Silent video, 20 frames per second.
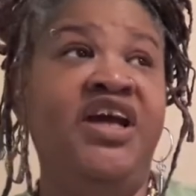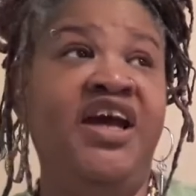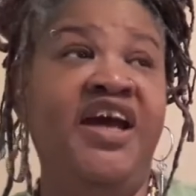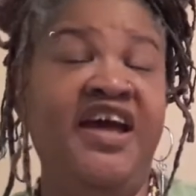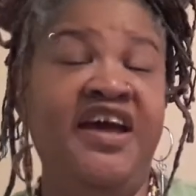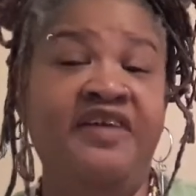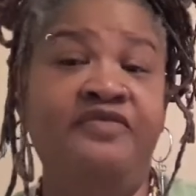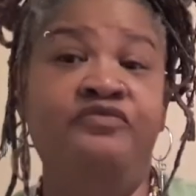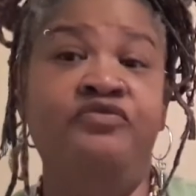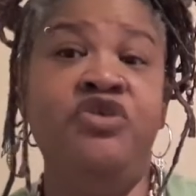
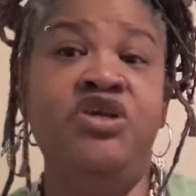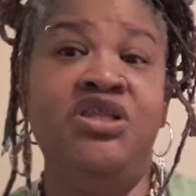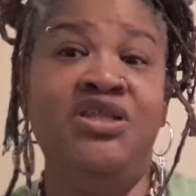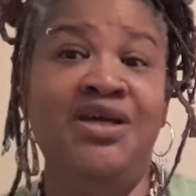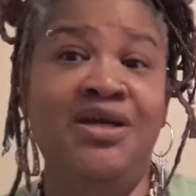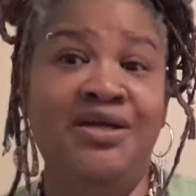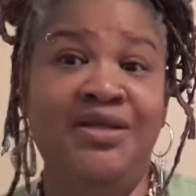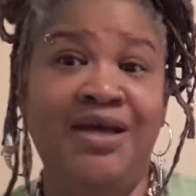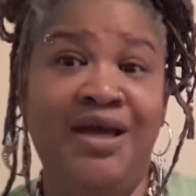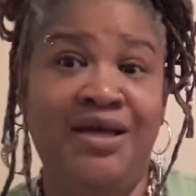
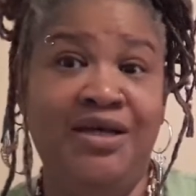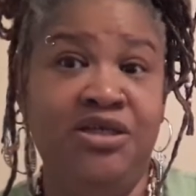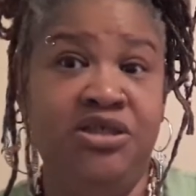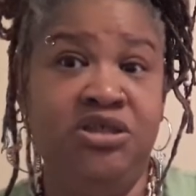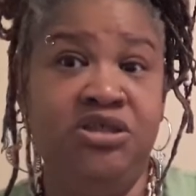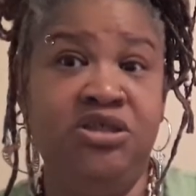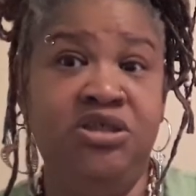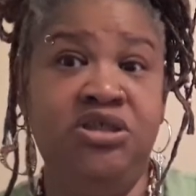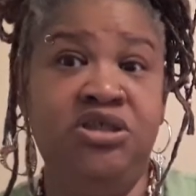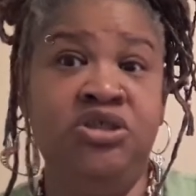everything they
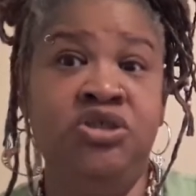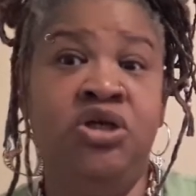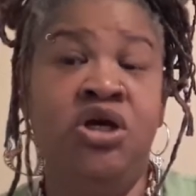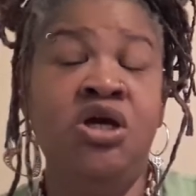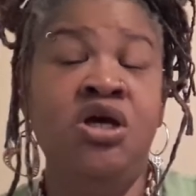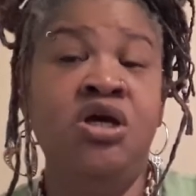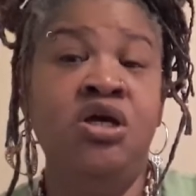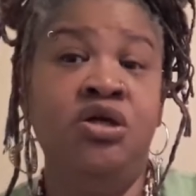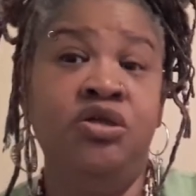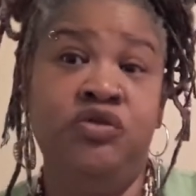could
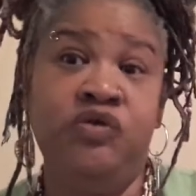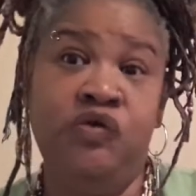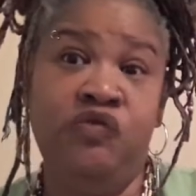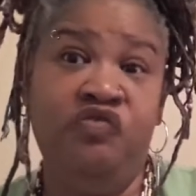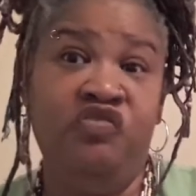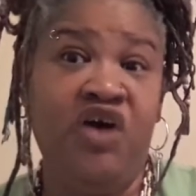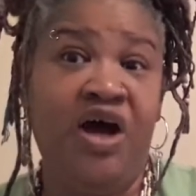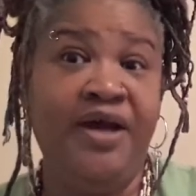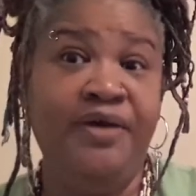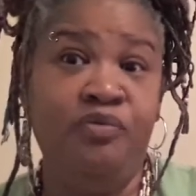to
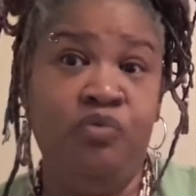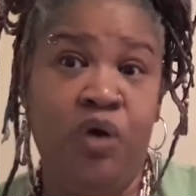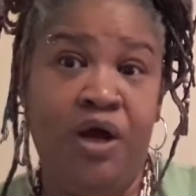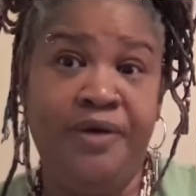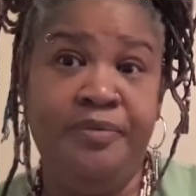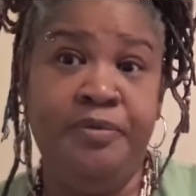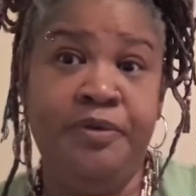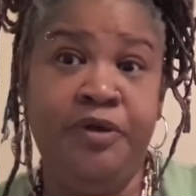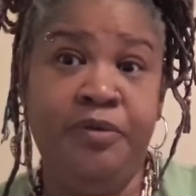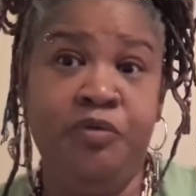fight white
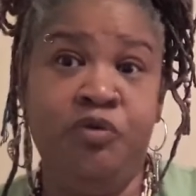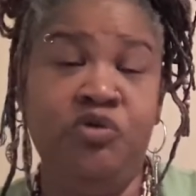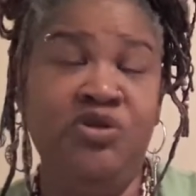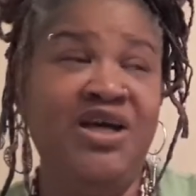people.